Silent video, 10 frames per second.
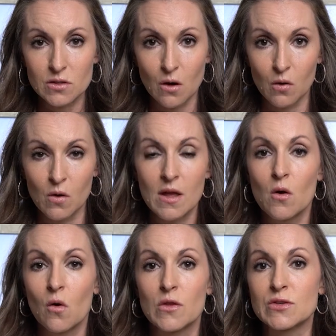So
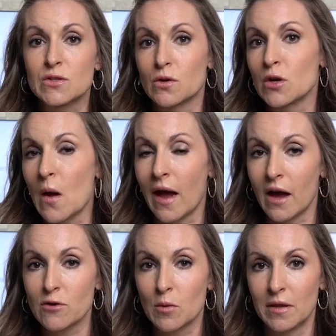the sooner you
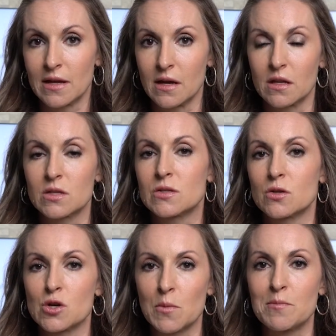have your plan, the
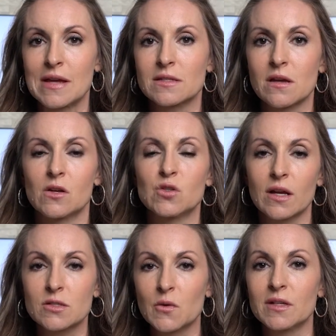sooner your base
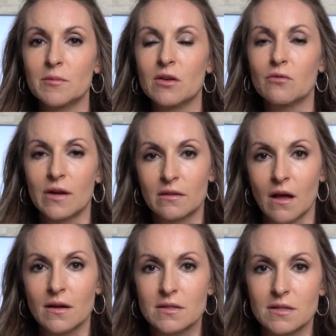contract is going to be rate
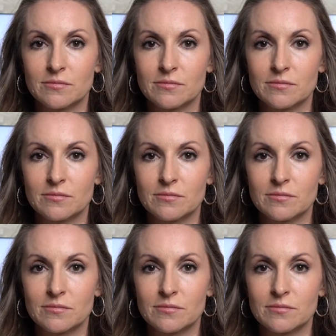locked.